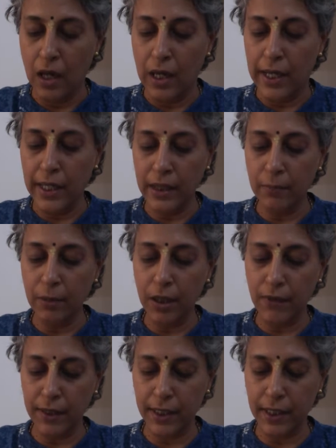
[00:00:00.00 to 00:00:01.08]
In the
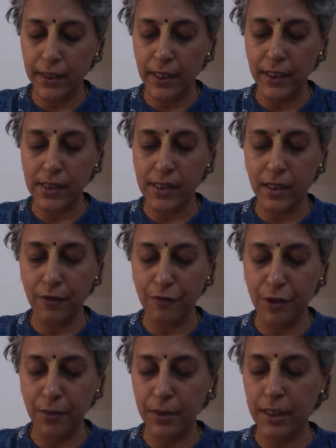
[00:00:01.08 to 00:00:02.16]
Bhagavad Gita, it is
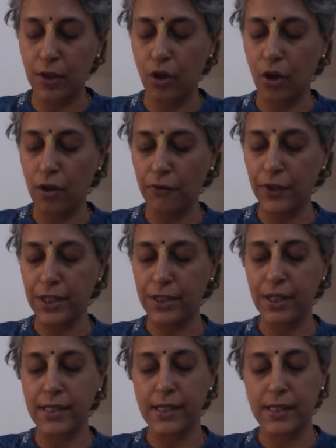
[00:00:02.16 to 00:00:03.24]
confirmed that the law of nature
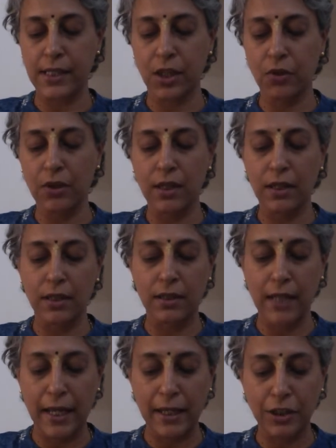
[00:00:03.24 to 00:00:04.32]
is executed under the
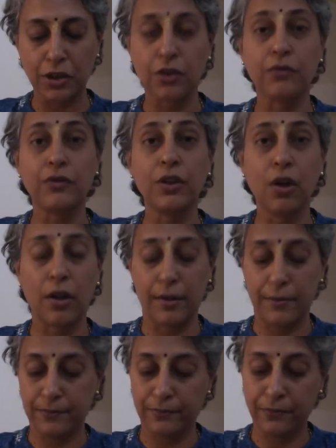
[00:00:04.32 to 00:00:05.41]
direction of the Lord.
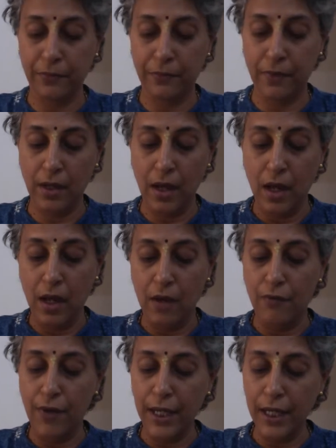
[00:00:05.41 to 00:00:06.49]

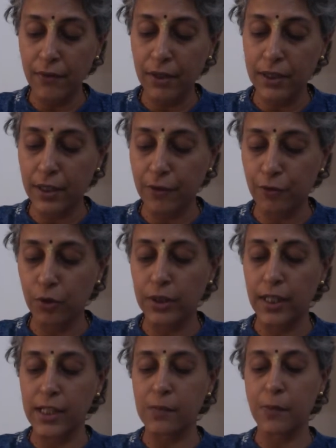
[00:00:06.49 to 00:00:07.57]
Whenever, therefore, there
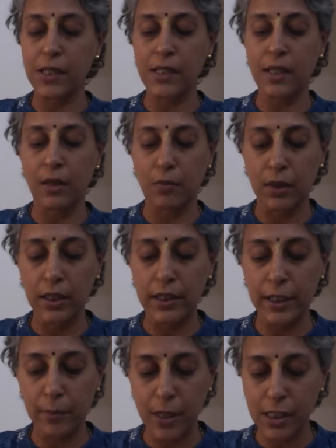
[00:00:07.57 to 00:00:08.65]
is peace in the world,
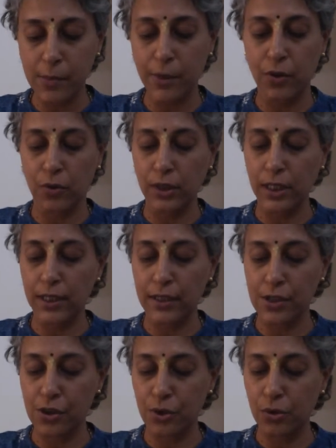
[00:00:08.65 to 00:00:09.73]
it must be known that it is
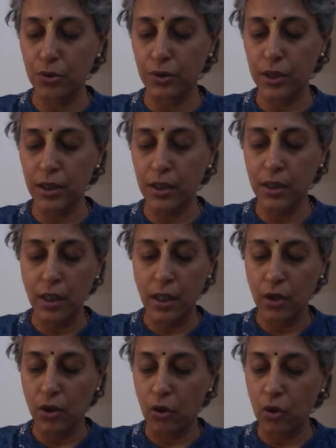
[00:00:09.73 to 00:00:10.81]
due to the
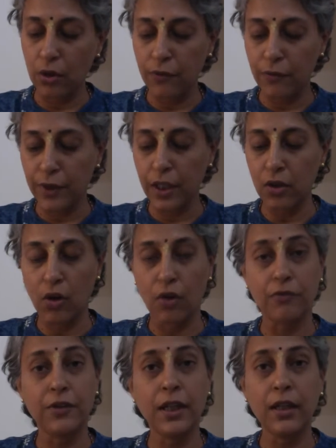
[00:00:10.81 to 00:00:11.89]
good will
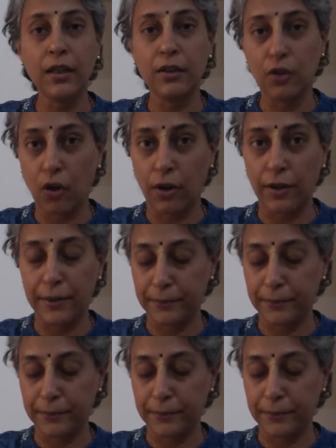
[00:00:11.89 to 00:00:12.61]
of the Lord.